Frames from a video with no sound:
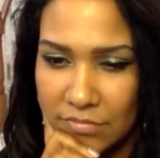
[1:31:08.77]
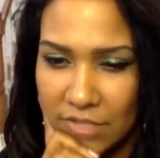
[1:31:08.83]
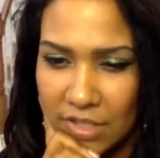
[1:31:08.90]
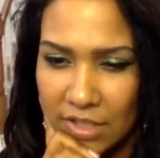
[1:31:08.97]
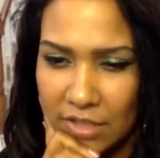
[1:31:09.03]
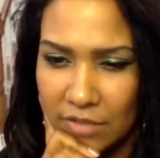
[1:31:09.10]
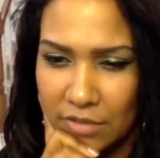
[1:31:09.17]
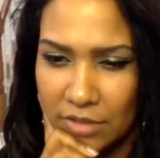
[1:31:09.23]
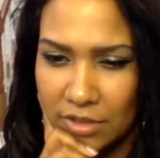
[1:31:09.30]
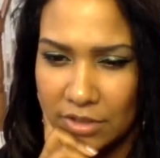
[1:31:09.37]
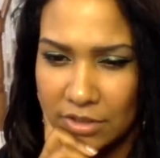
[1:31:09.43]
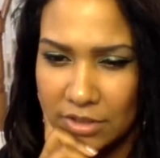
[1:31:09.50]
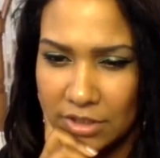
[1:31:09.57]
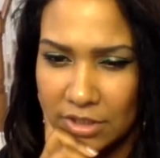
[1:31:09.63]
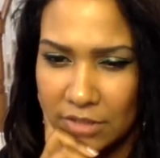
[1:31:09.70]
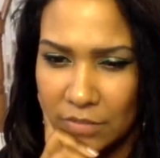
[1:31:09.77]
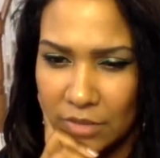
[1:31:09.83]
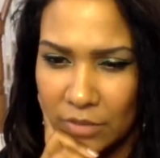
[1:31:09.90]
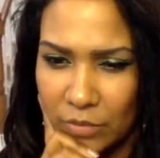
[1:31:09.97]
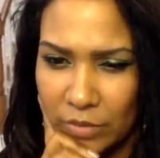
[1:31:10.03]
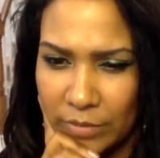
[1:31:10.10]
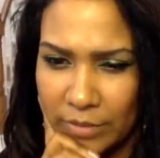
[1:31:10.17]
I don't understand
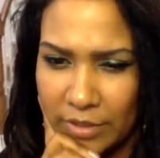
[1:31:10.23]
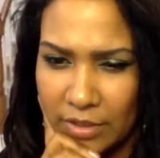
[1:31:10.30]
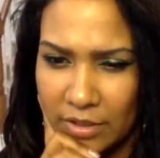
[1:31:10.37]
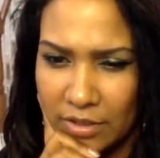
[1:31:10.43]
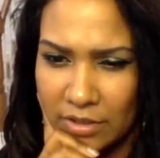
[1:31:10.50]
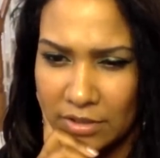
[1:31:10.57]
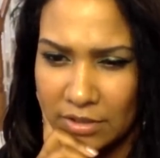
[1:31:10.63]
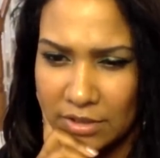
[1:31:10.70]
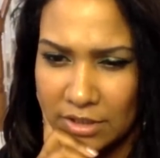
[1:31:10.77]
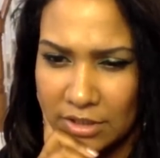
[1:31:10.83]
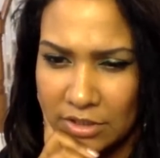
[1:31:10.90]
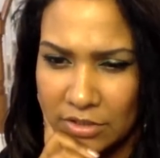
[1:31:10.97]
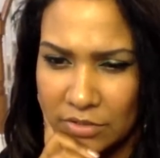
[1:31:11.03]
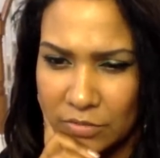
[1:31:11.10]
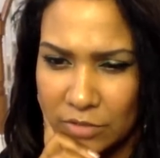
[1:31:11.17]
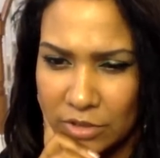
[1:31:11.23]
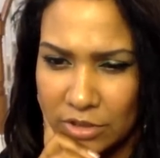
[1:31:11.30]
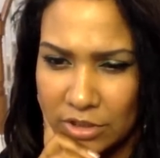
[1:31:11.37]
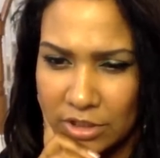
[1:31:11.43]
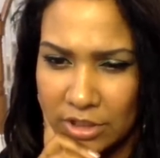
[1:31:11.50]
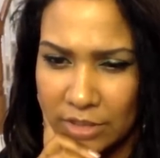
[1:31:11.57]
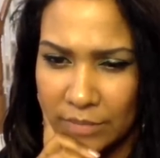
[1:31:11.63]
why women aren't such rush
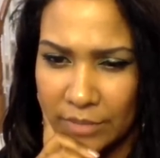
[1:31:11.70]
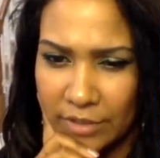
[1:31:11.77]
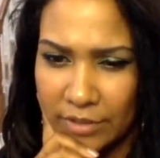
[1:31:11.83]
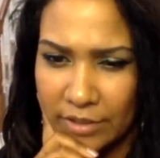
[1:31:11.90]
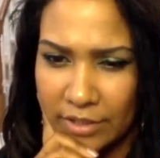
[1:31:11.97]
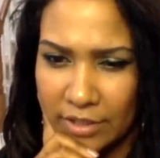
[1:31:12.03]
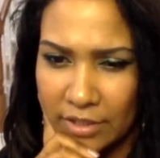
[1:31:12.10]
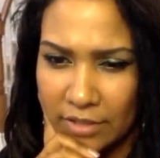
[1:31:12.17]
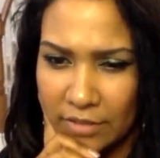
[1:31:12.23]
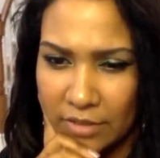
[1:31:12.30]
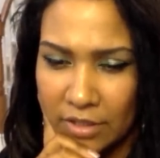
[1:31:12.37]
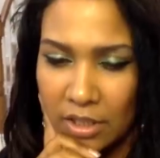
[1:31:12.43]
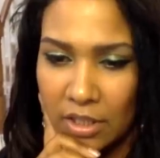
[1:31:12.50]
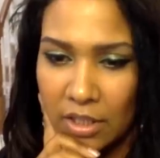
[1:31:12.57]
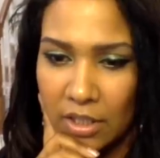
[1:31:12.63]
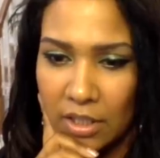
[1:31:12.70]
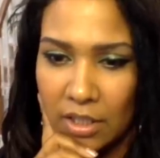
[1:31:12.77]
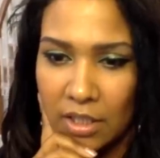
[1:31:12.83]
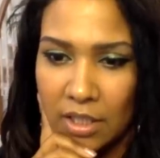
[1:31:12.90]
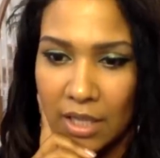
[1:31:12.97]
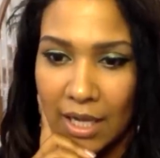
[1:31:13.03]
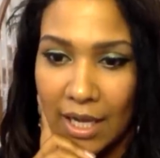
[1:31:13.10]
to get married, Ella.
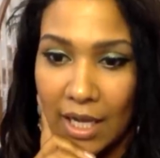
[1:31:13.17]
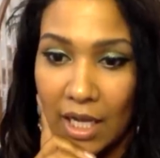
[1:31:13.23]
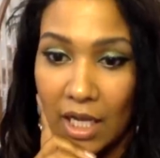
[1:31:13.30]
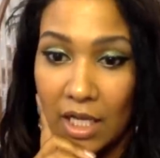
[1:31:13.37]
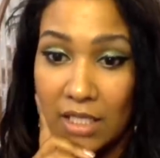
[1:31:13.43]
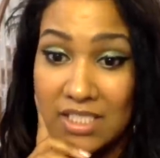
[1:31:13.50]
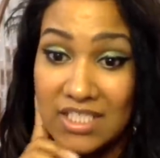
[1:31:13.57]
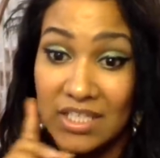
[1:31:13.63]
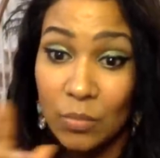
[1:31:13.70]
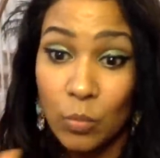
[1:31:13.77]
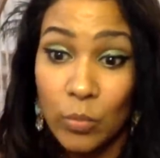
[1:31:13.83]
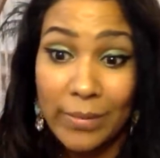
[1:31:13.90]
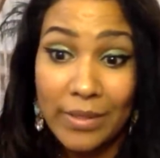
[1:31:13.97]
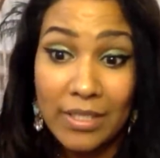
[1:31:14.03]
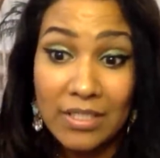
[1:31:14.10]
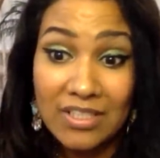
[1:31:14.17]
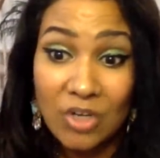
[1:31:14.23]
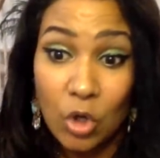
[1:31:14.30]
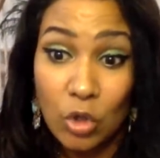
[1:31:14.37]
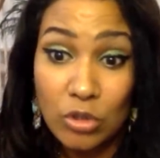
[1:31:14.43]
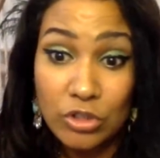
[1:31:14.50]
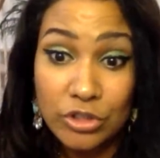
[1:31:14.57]
Uh, some women
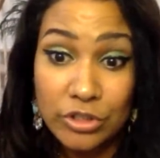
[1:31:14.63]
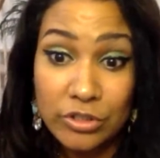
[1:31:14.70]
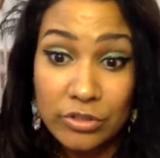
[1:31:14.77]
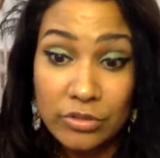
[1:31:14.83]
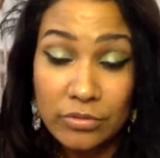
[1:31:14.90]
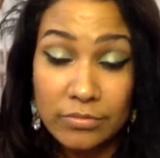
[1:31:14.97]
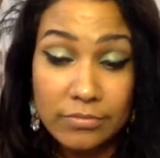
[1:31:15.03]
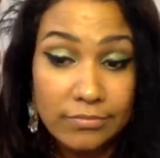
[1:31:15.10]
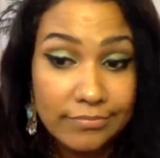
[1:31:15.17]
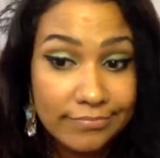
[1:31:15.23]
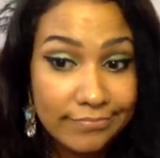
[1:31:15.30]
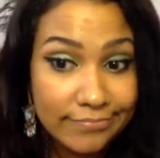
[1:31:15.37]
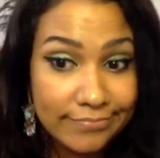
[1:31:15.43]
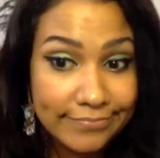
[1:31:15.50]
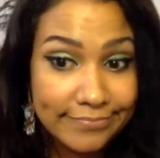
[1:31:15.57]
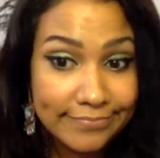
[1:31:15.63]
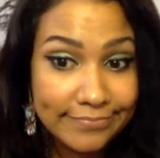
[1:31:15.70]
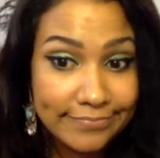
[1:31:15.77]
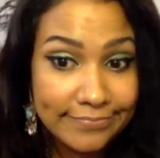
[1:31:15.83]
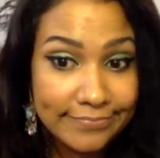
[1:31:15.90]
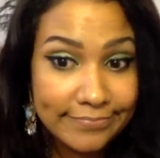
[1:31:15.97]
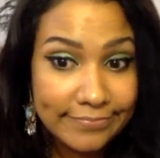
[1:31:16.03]
culture
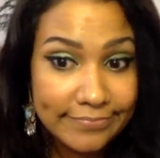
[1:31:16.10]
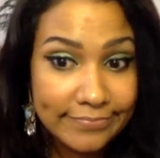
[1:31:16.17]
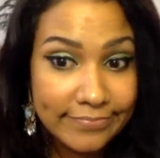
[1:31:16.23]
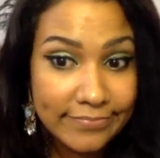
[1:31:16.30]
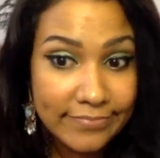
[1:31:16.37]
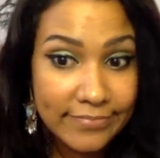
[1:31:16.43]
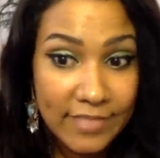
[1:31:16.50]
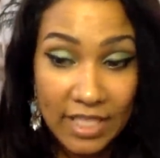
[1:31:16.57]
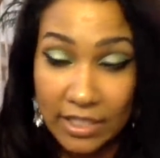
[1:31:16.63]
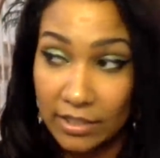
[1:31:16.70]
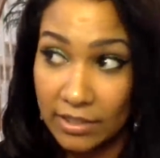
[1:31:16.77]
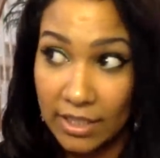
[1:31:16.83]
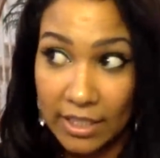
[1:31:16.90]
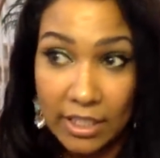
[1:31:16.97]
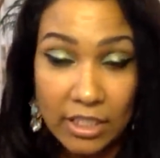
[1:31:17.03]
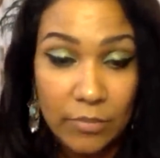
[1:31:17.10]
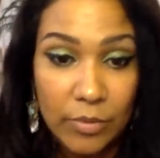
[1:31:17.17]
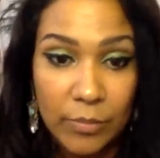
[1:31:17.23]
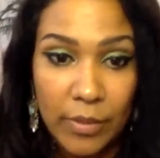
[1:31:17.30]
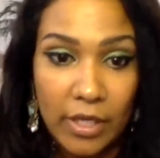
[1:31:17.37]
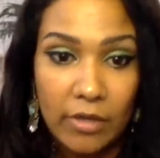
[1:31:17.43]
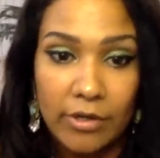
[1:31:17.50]
they they need to
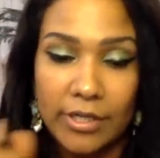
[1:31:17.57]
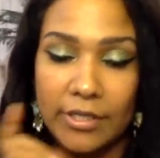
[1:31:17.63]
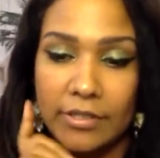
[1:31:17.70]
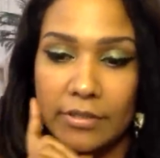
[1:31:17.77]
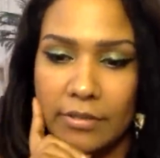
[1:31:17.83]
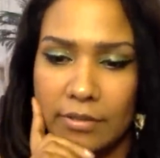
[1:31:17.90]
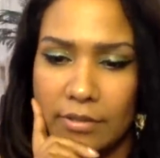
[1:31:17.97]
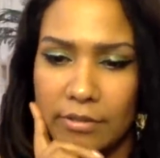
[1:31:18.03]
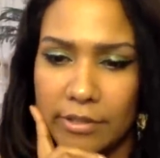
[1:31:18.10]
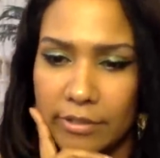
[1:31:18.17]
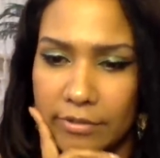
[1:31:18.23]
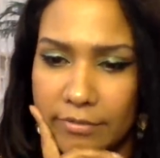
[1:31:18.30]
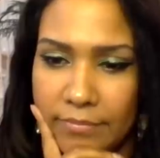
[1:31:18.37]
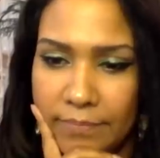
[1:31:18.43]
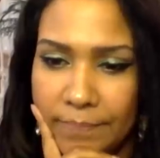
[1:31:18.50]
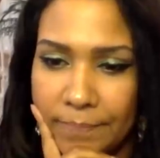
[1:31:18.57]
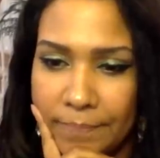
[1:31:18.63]
be married, you know.